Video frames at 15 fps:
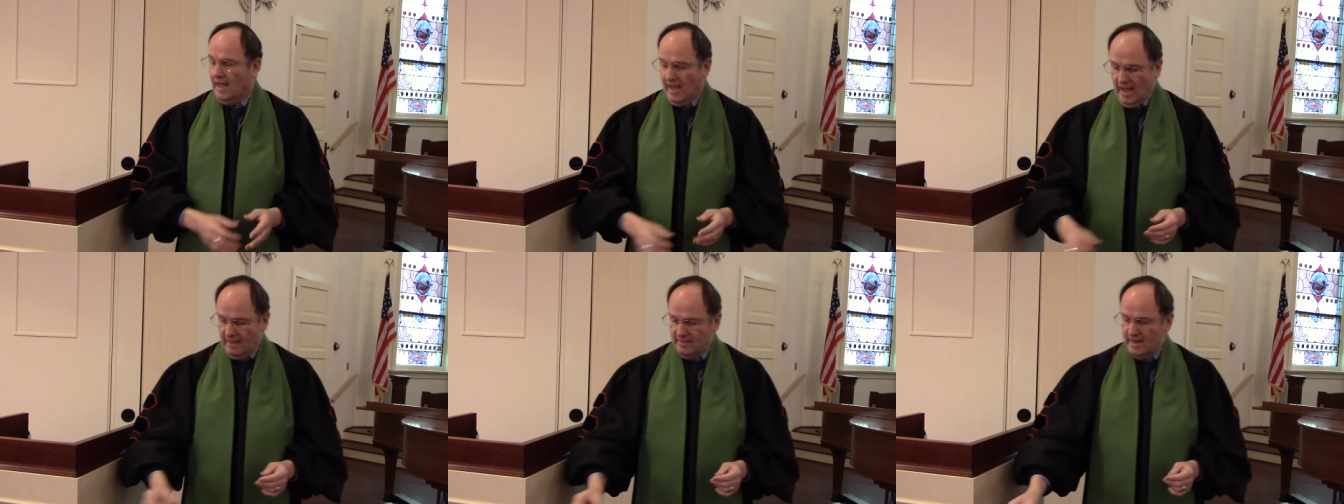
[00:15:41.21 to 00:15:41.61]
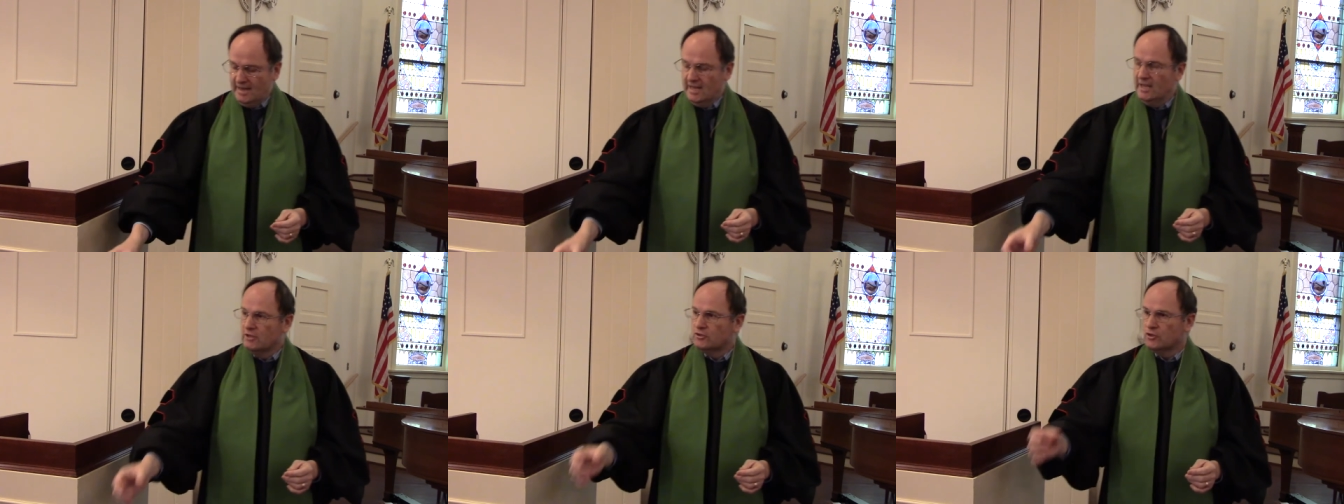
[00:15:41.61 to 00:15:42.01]
And then
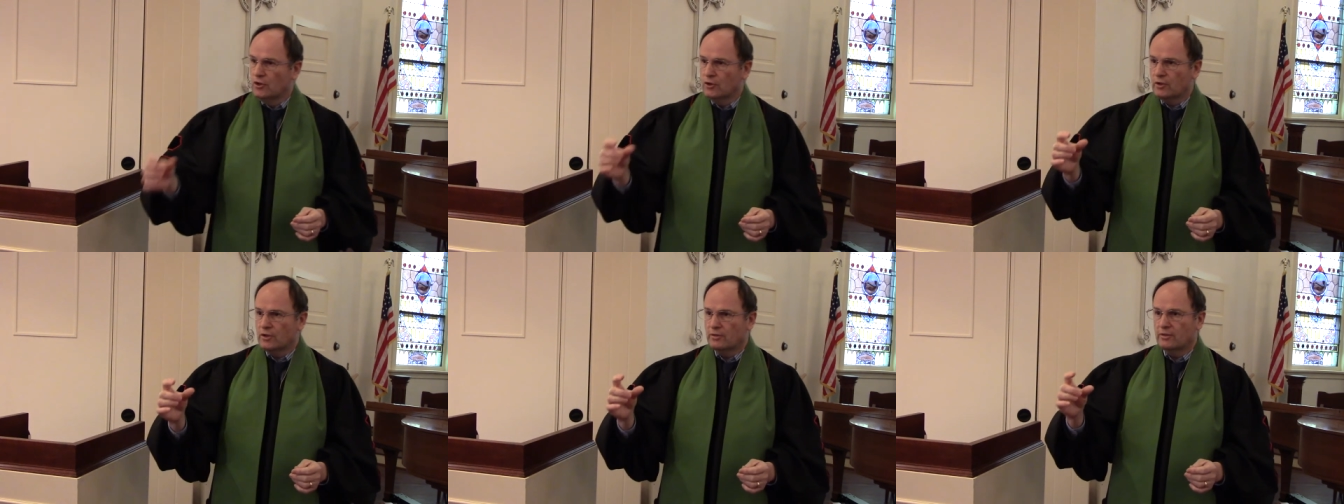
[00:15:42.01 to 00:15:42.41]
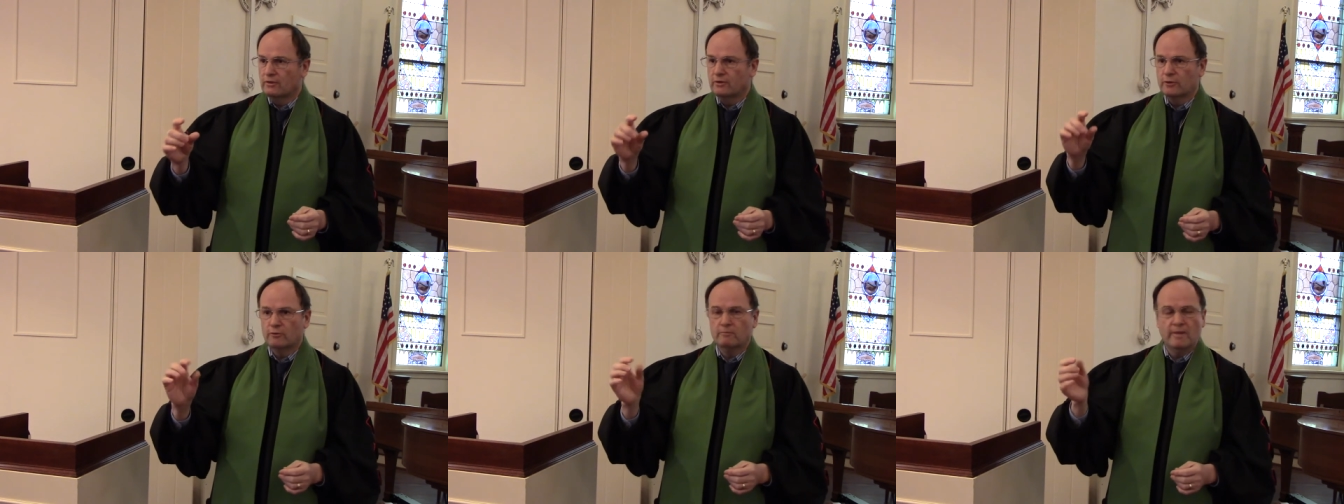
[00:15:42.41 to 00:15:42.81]
he took the
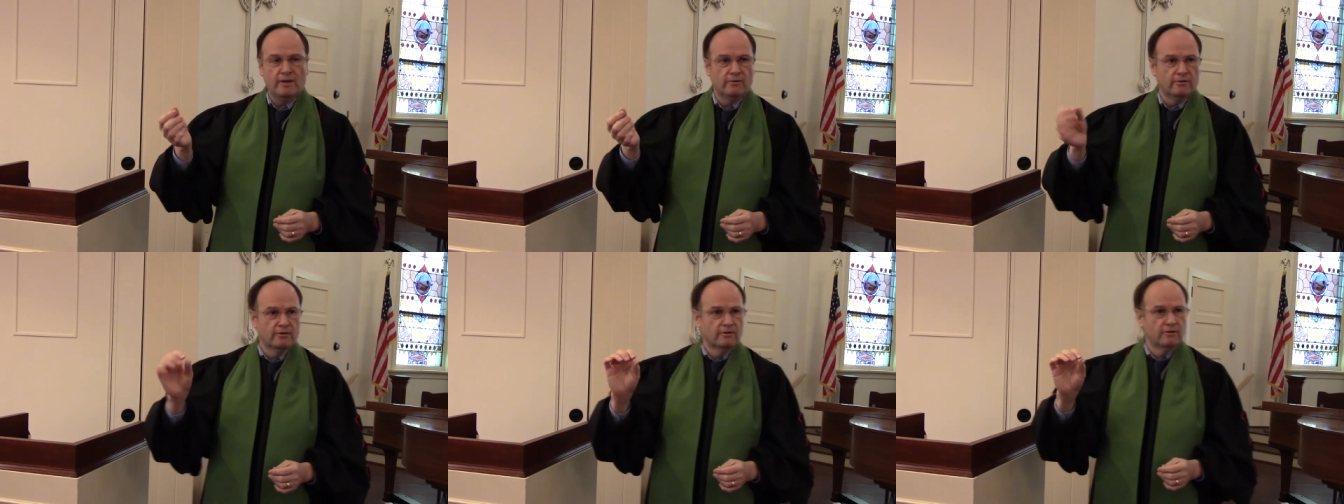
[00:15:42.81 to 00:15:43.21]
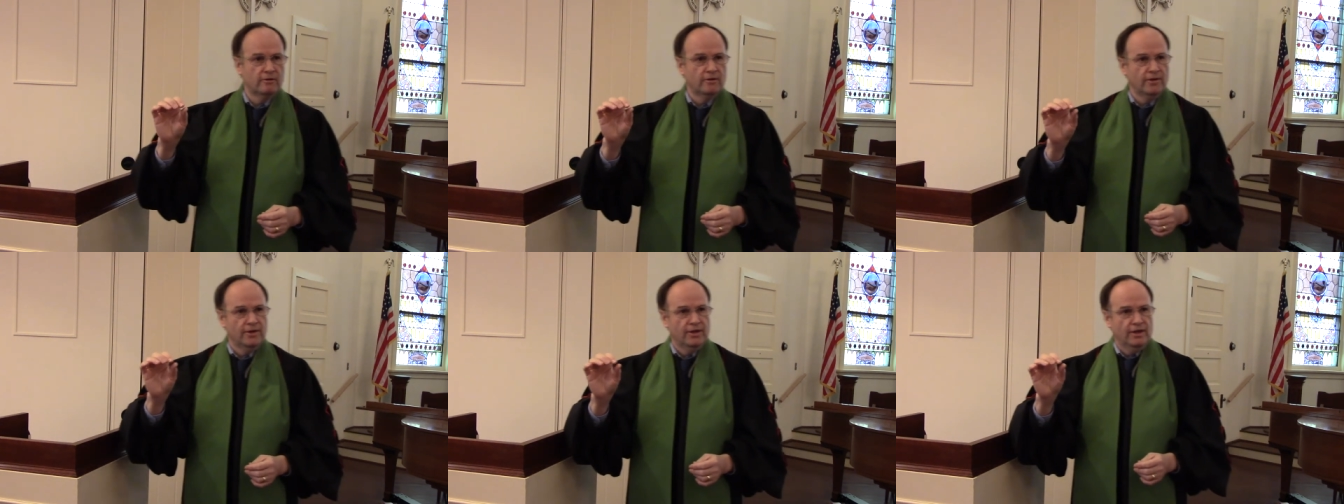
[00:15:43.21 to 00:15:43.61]
little mirror
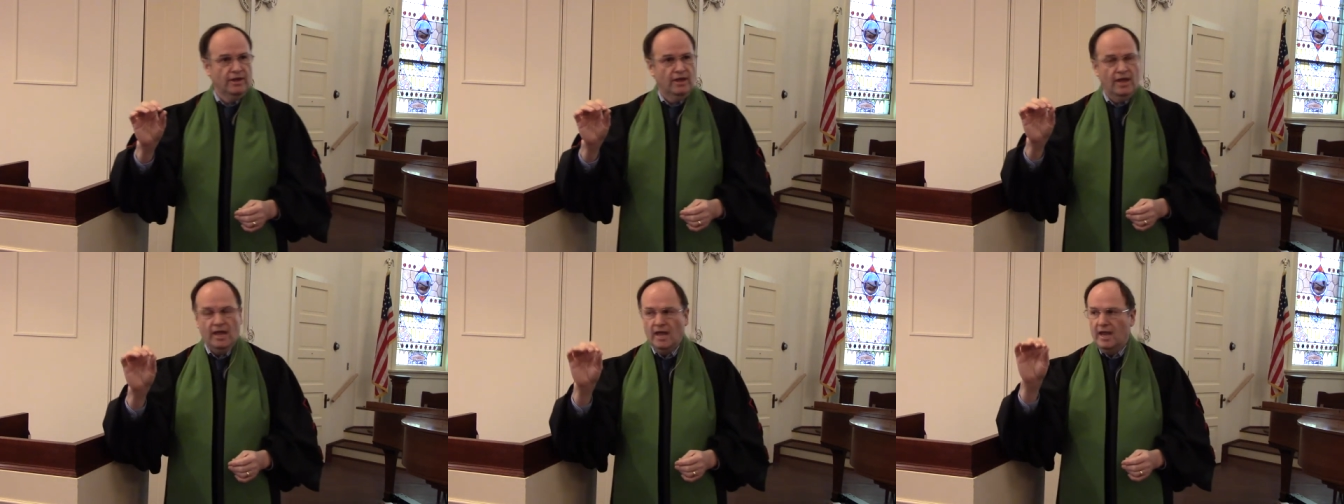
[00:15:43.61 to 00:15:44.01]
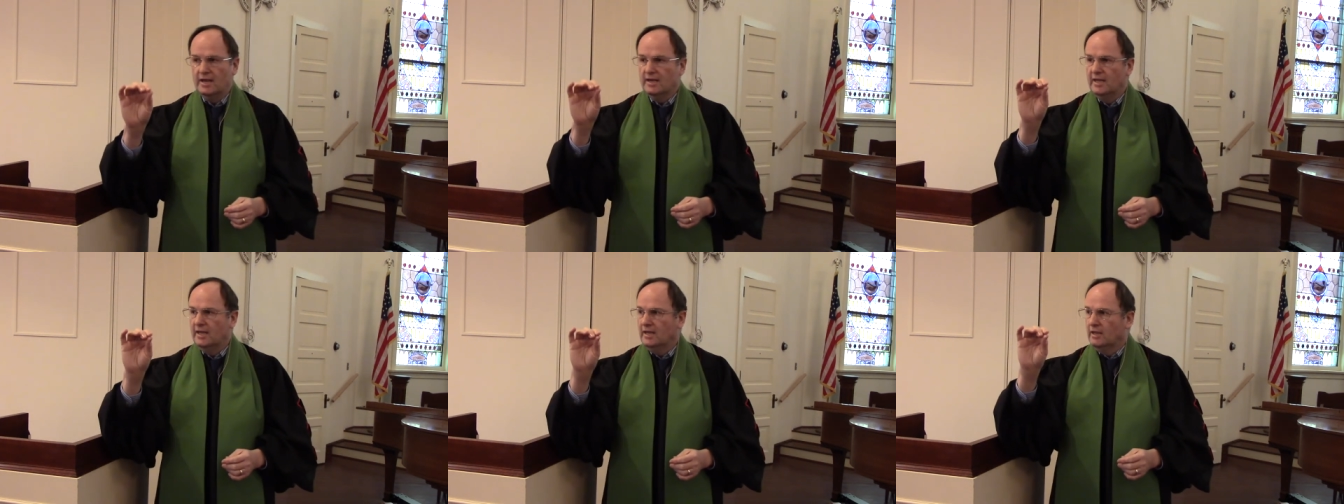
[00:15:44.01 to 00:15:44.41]
and
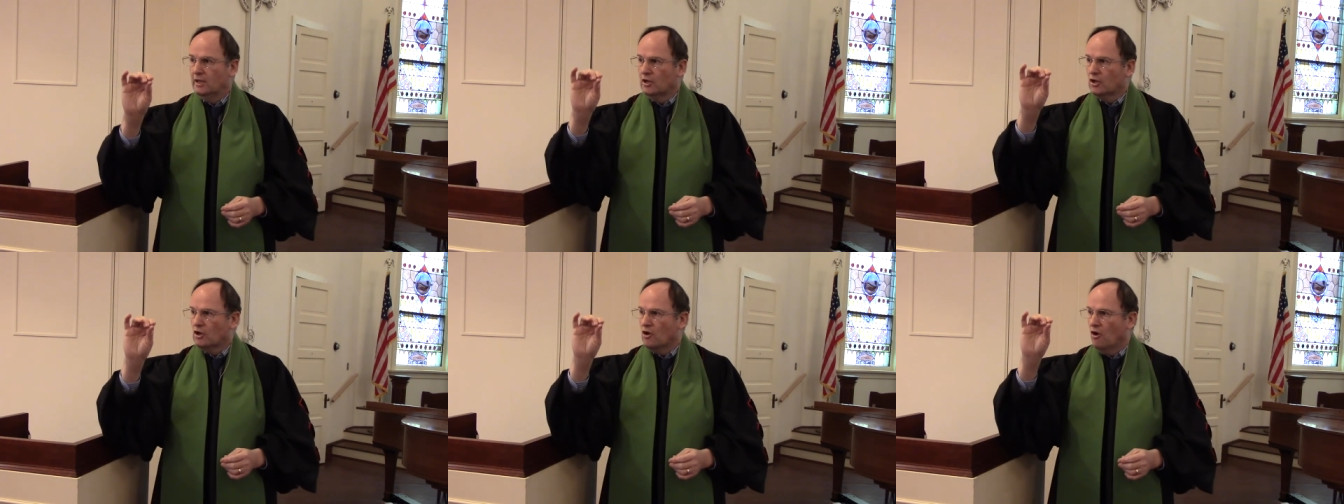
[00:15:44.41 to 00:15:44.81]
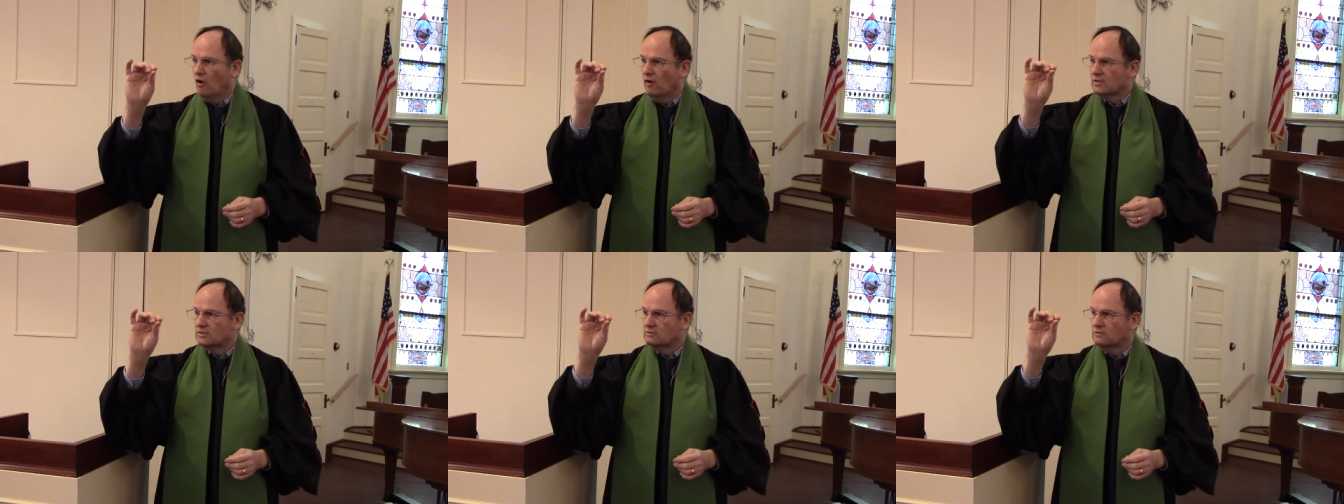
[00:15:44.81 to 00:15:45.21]
he
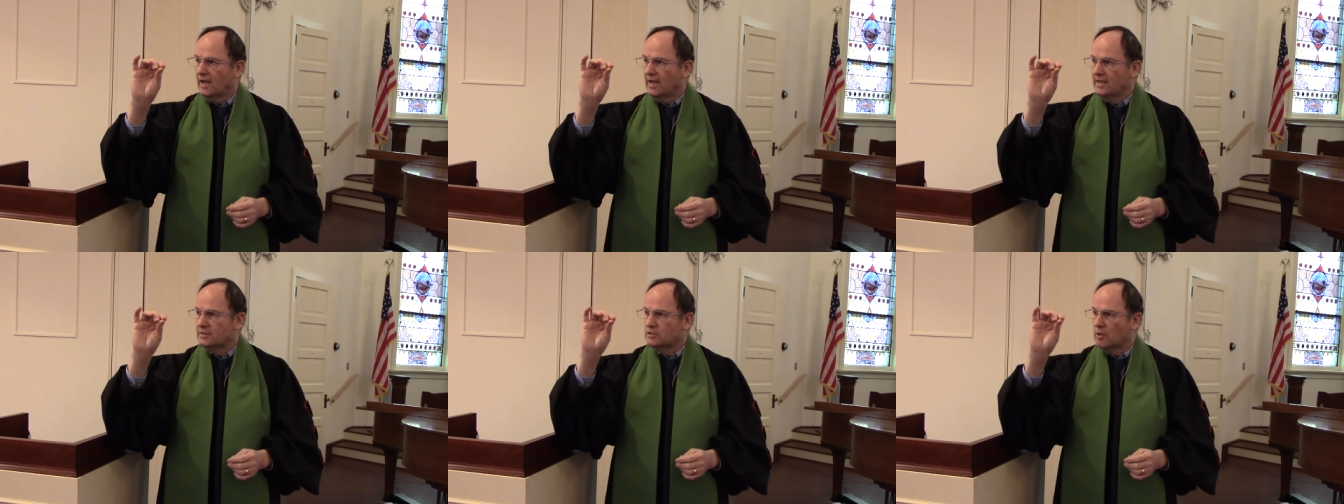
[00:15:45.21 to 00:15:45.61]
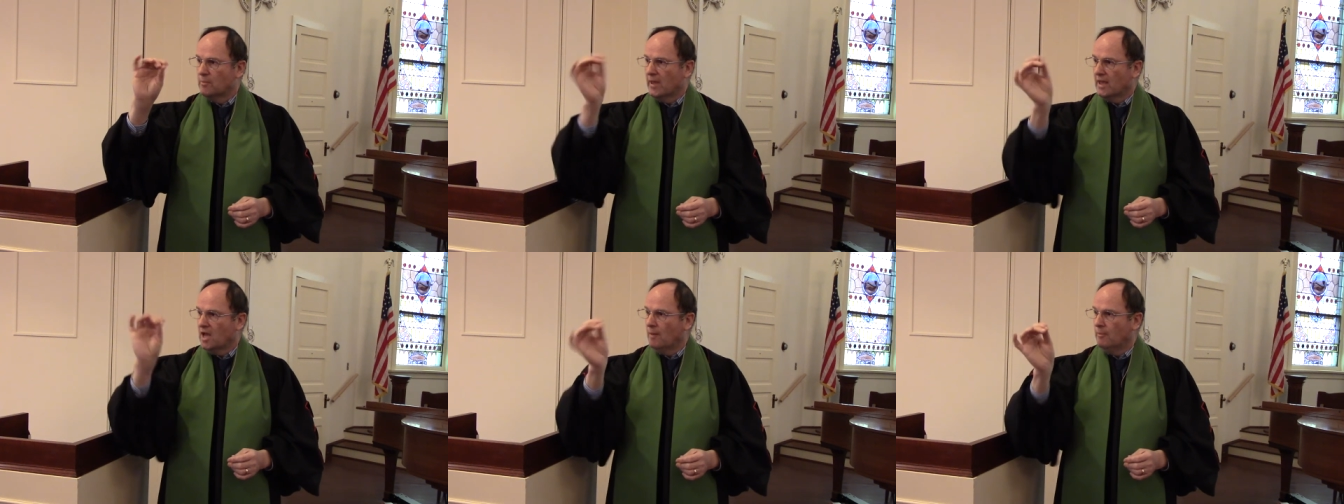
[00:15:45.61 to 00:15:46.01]
caused light to
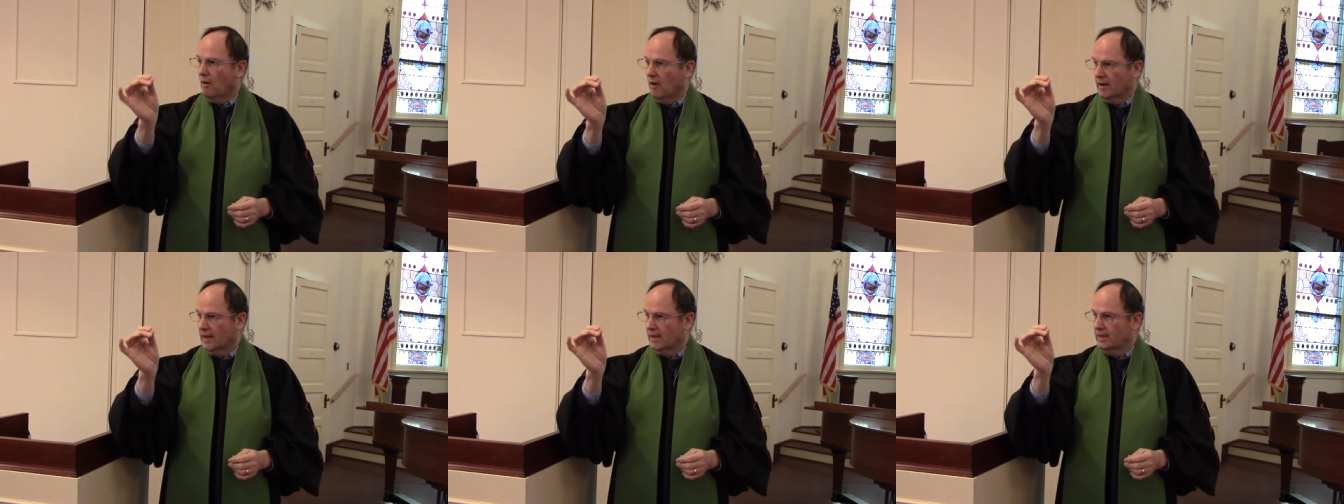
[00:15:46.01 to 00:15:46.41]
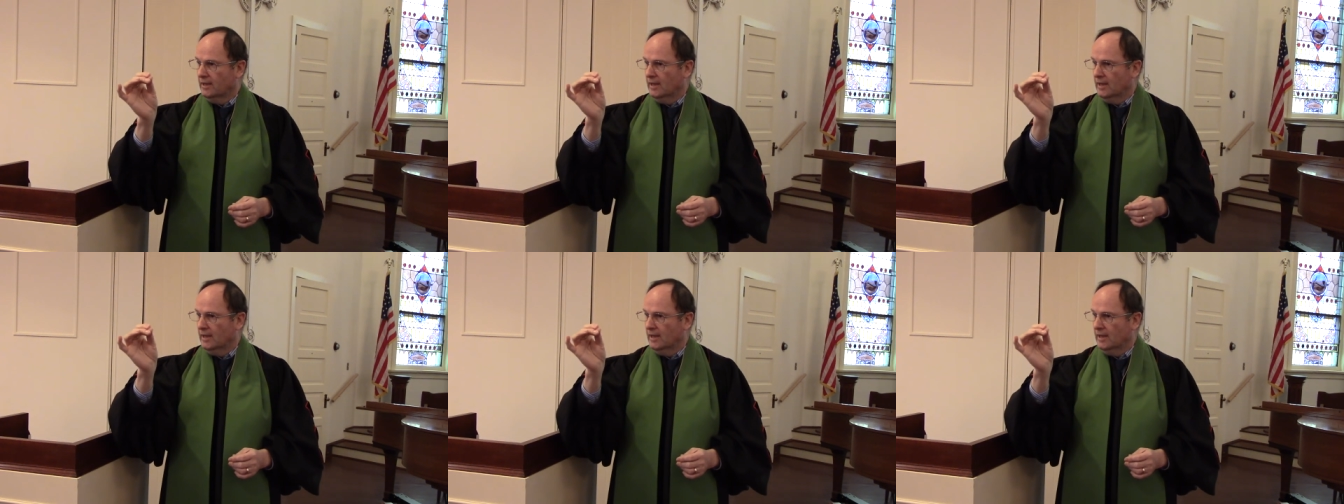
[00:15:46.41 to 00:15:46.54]
pick up on it.